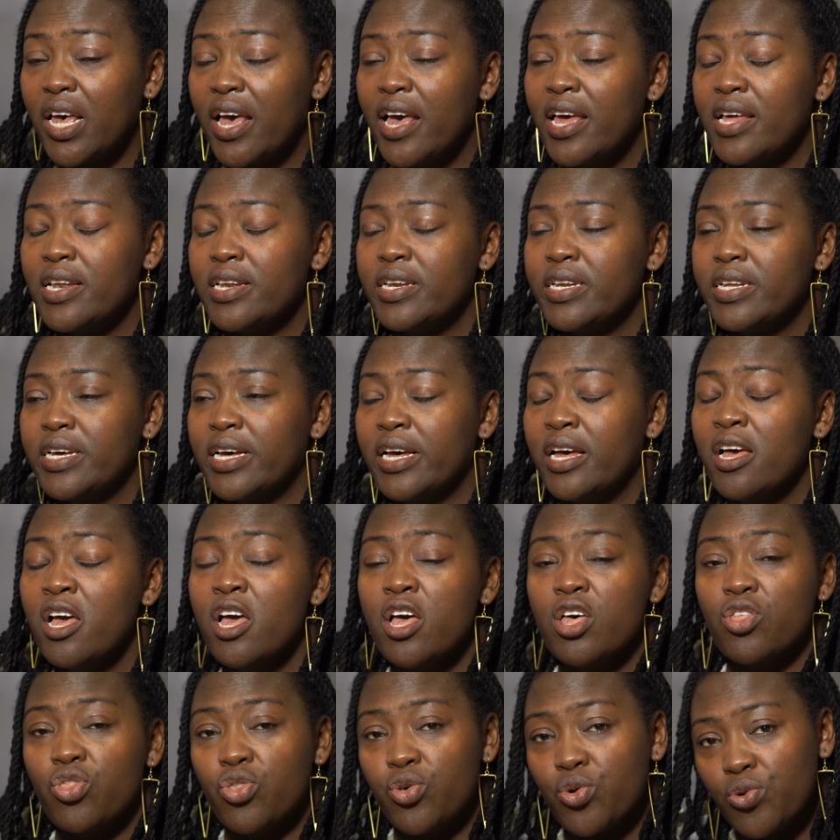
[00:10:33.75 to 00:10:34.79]
And
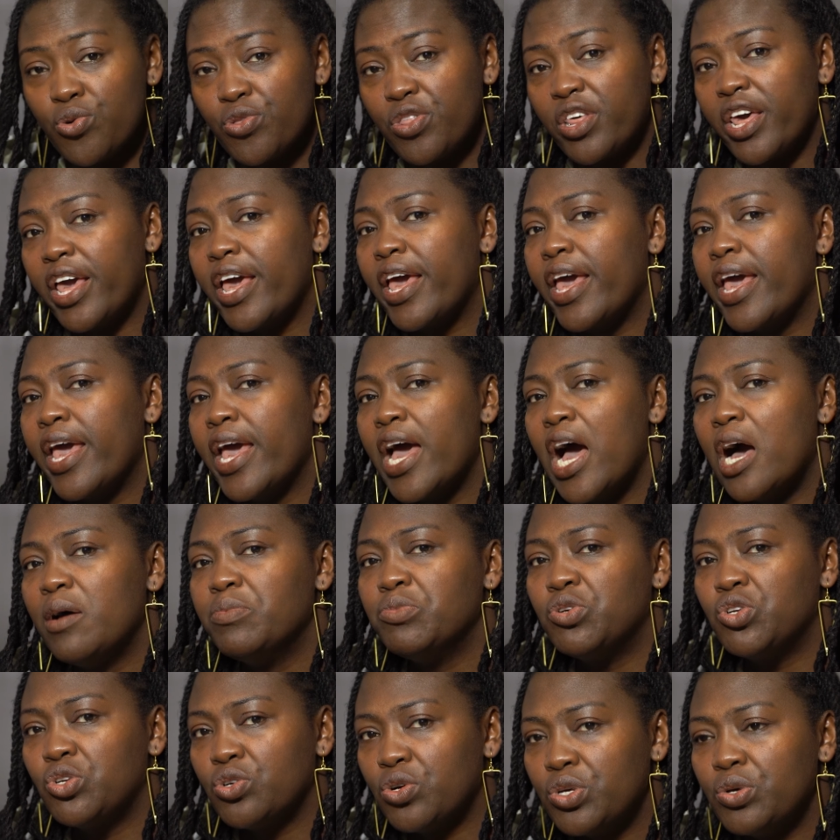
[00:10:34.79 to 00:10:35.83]
through there, I'm
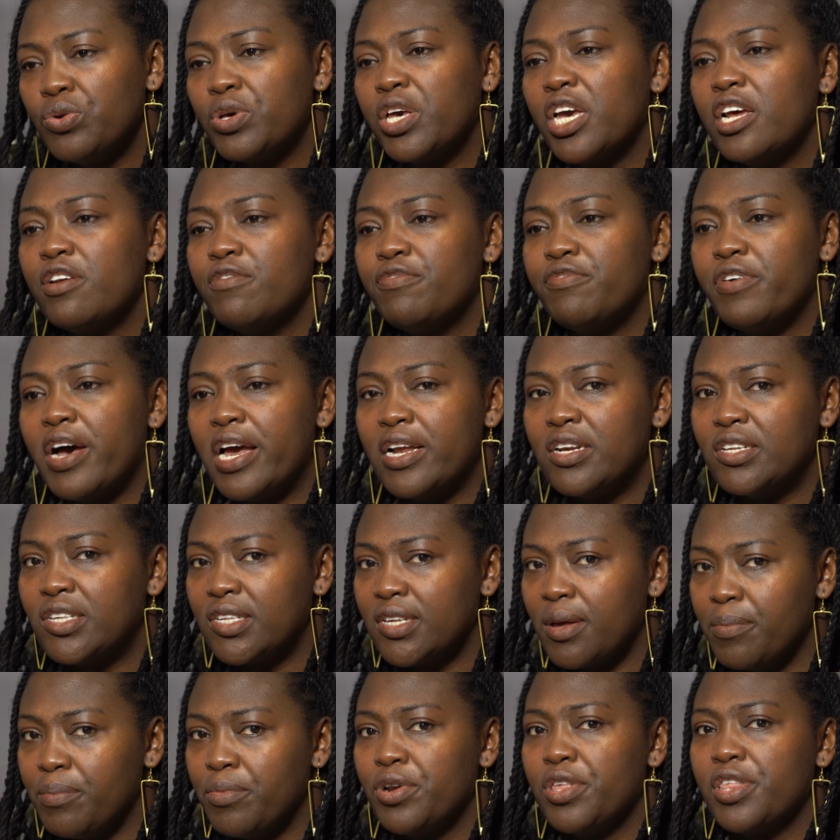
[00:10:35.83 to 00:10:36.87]
sure you can find
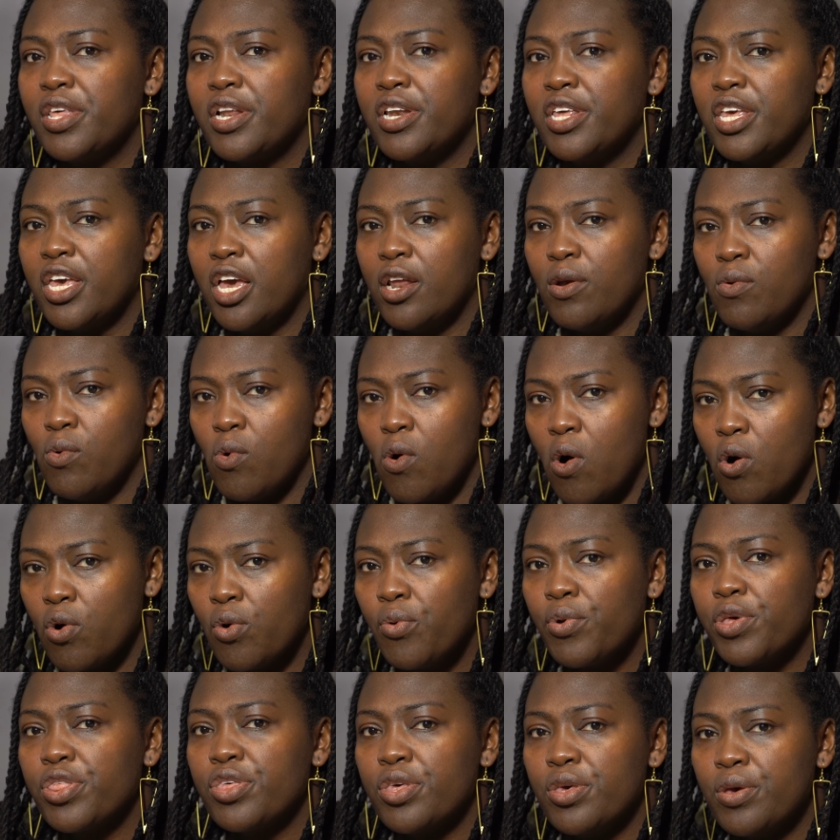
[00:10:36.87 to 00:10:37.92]
somebody that can
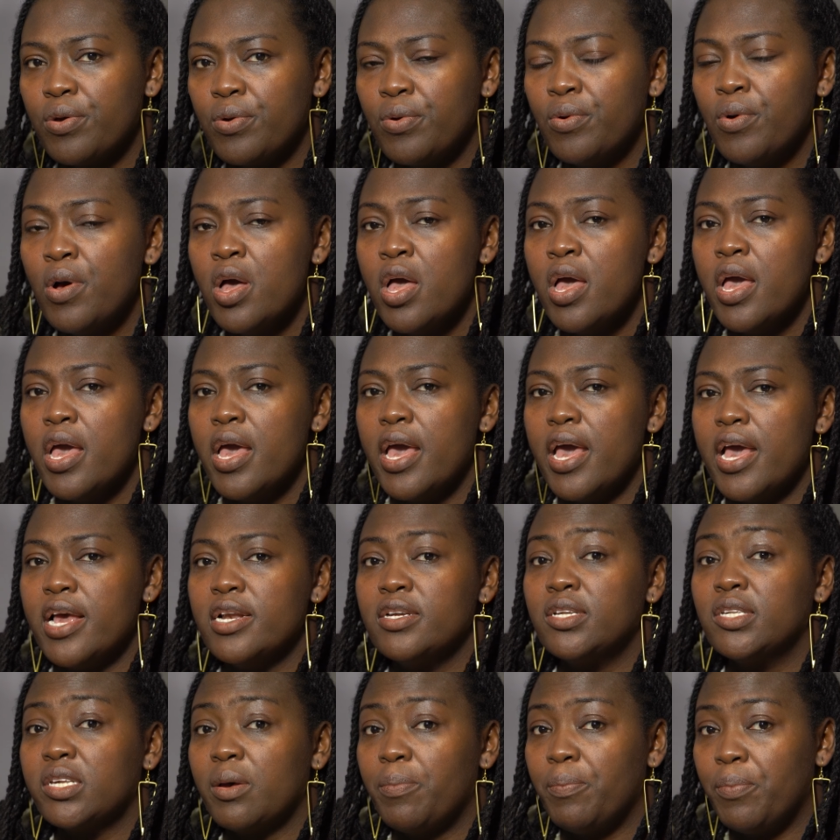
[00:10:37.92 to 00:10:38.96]
work with you
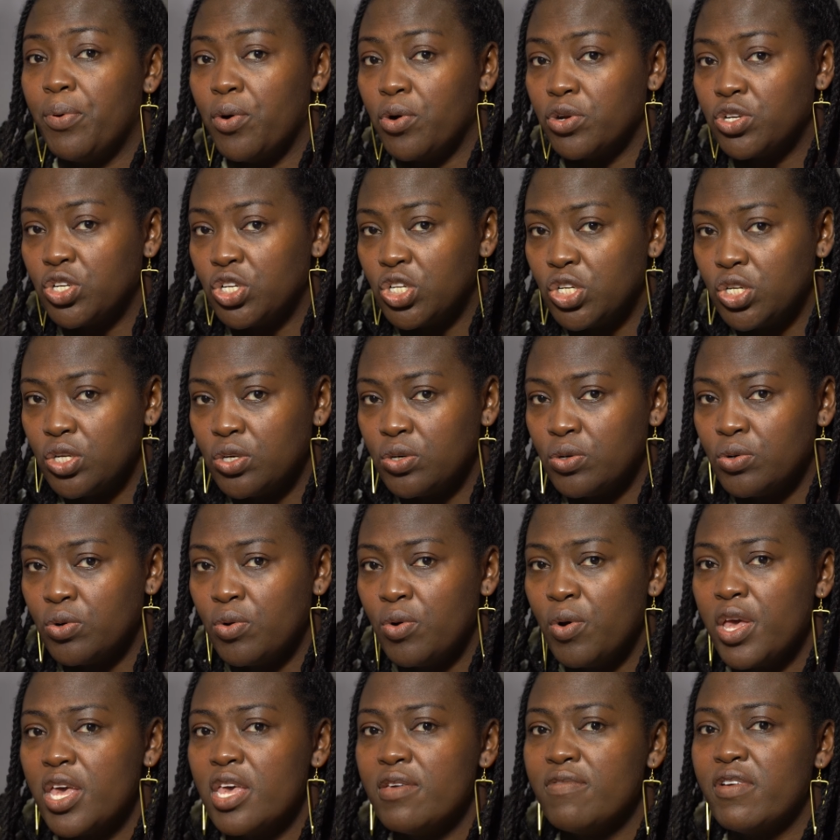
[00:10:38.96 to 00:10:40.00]
and support
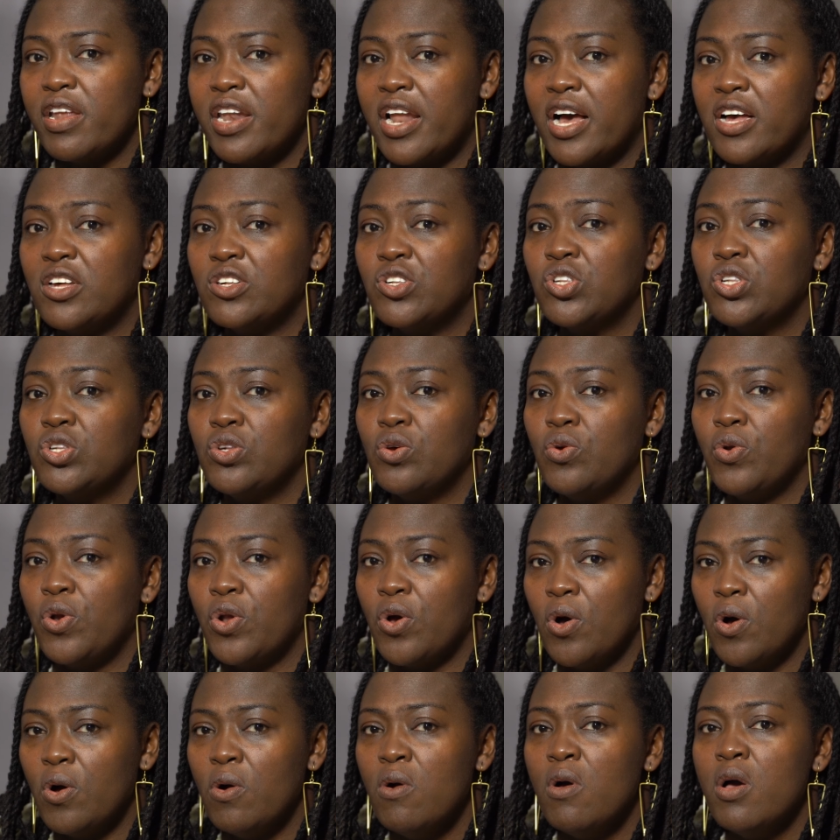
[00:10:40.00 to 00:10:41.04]
you, even as you
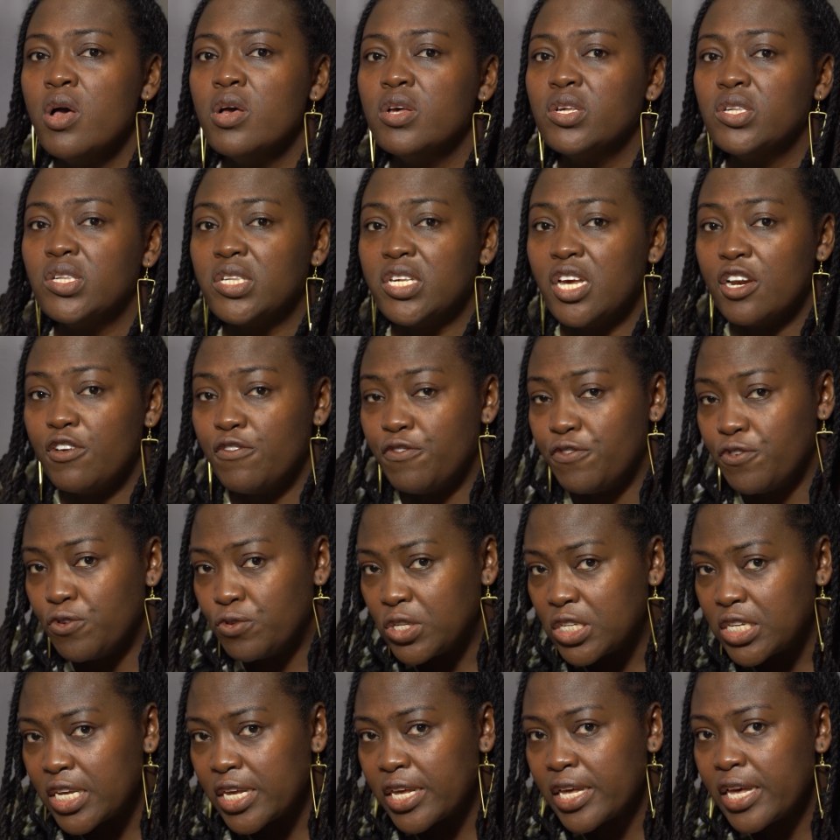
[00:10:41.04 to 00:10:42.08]
know, set
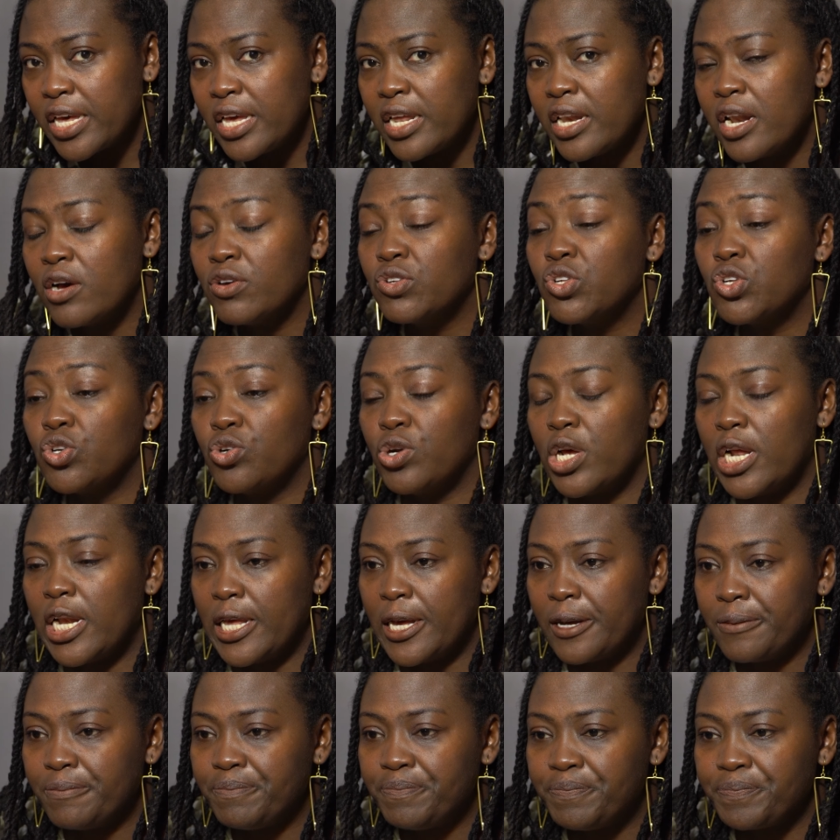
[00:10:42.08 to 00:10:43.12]
footing in
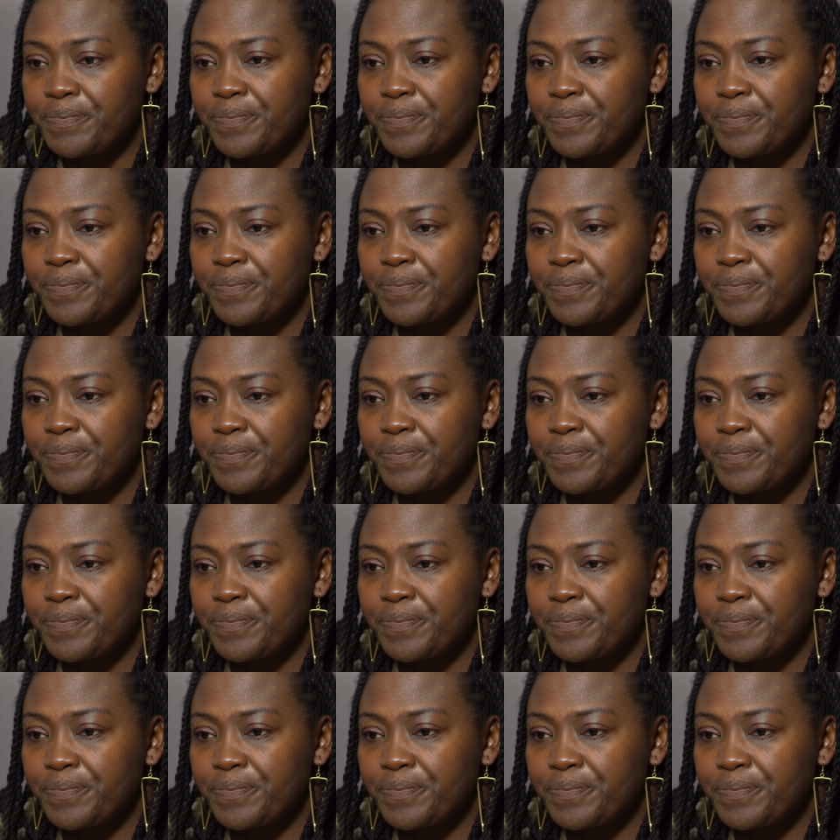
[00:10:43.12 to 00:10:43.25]
Australia.